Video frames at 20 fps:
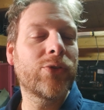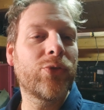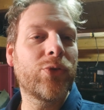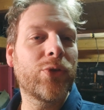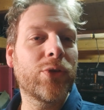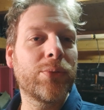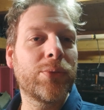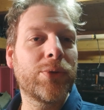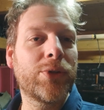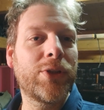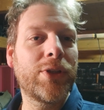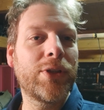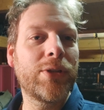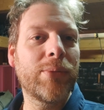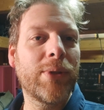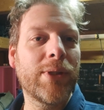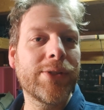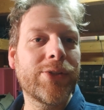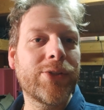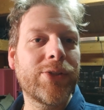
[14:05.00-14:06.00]
for the machine
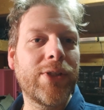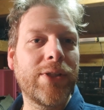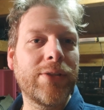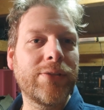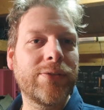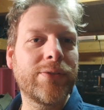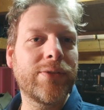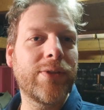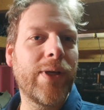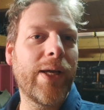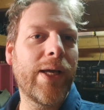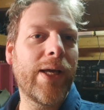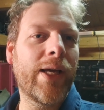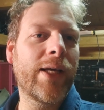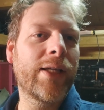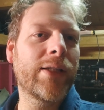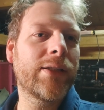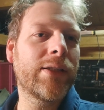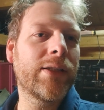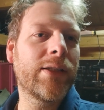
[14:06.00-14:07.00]
myself,
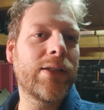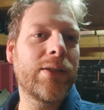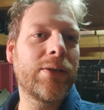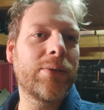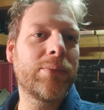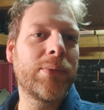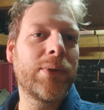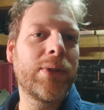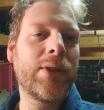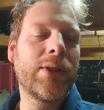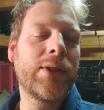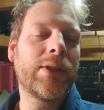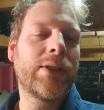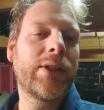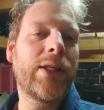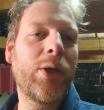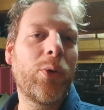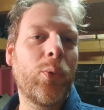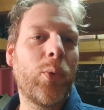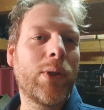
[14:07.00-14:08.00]
and
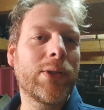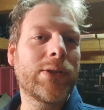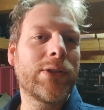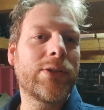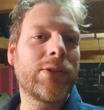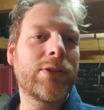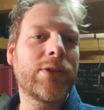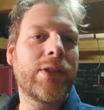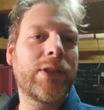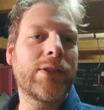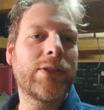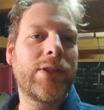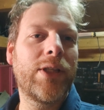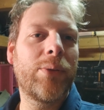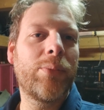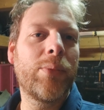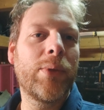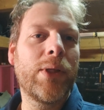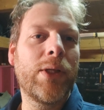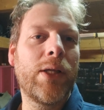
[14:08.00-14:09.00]
yeah, wanted to test
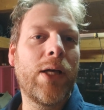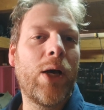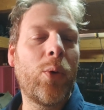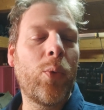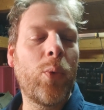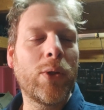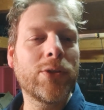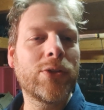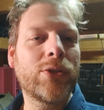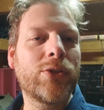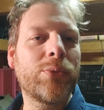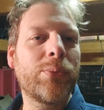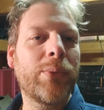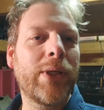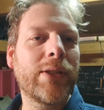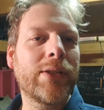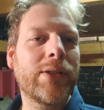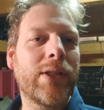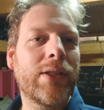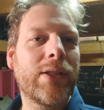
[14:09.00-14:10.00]
them. I wanted to
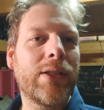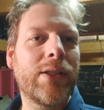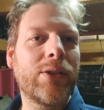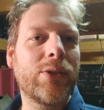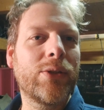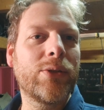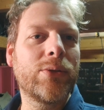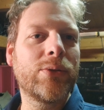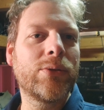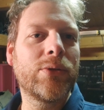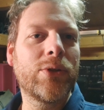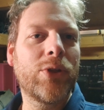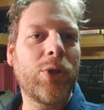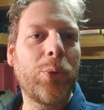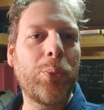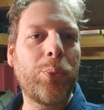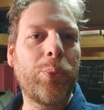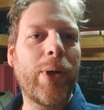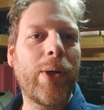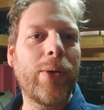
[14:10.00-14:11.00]
make that little
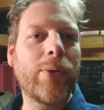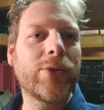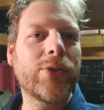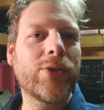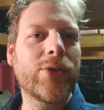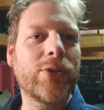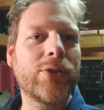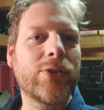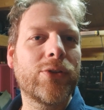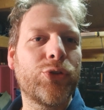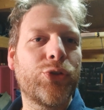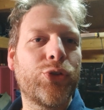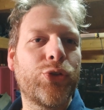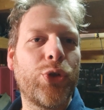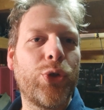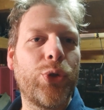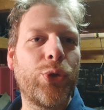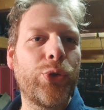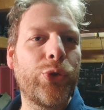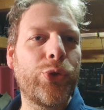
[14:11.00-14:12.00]
comparison to
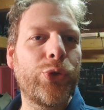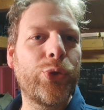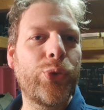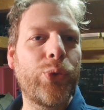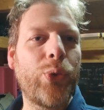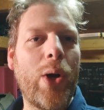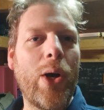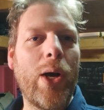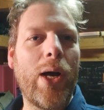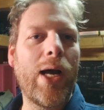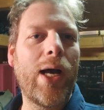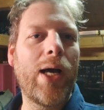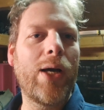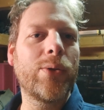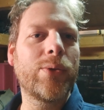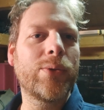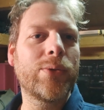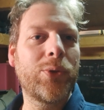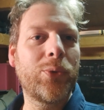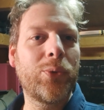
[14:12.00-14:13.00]
show you
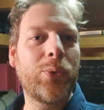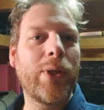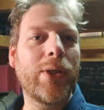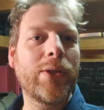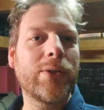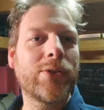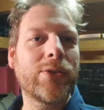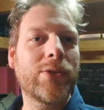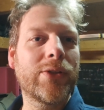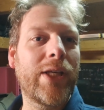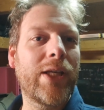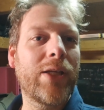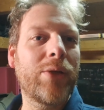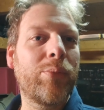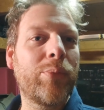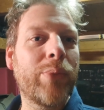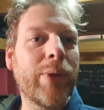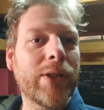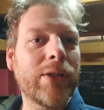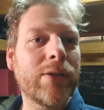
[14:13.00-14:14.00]
how the welds
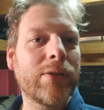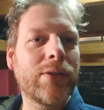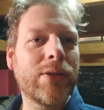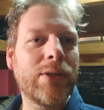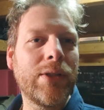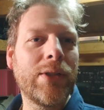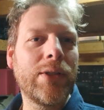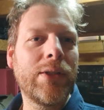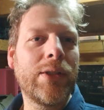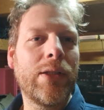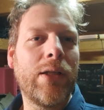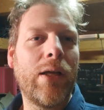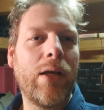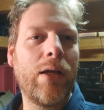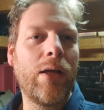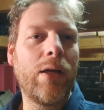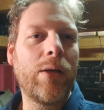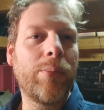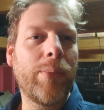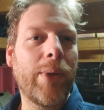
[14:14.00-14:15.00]
get bigger
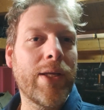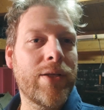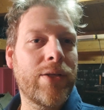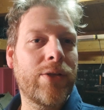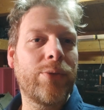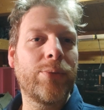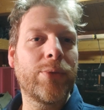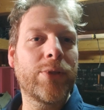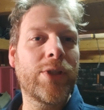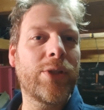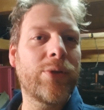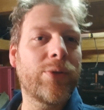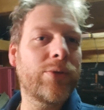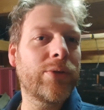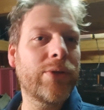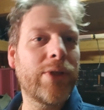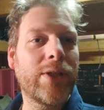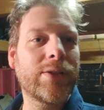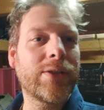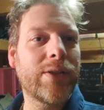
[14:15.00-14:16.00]
as the
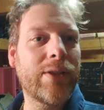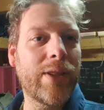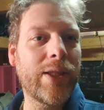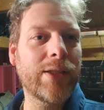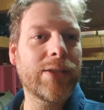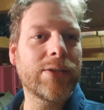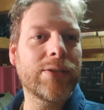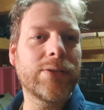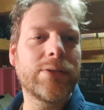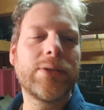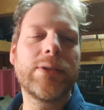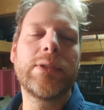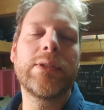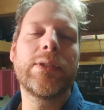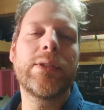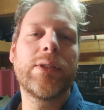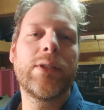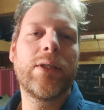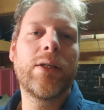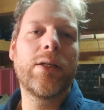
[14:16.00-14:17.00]
material gets thicker.
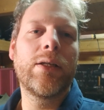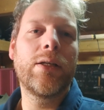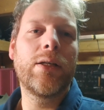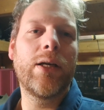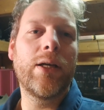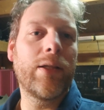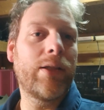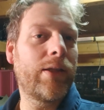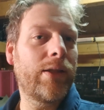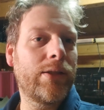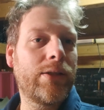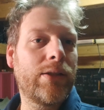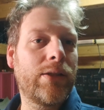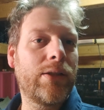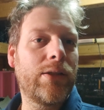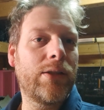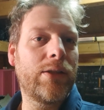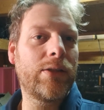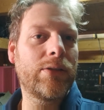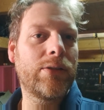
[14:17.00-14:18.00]
I think
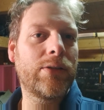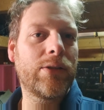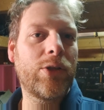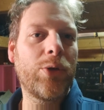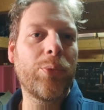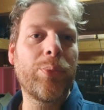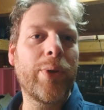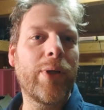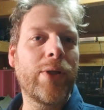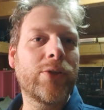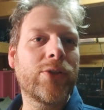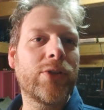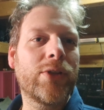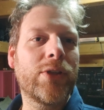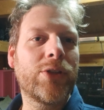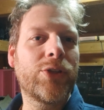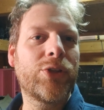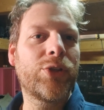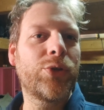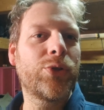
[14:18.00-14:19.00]
the comparison
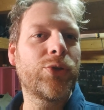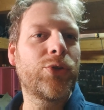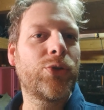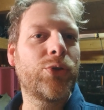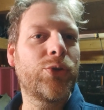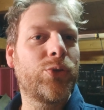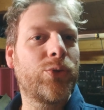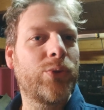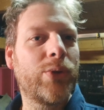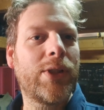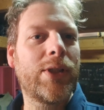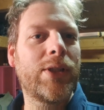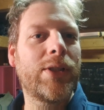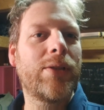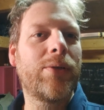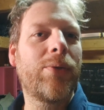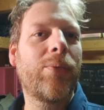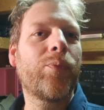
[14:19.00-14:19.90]
I showed you really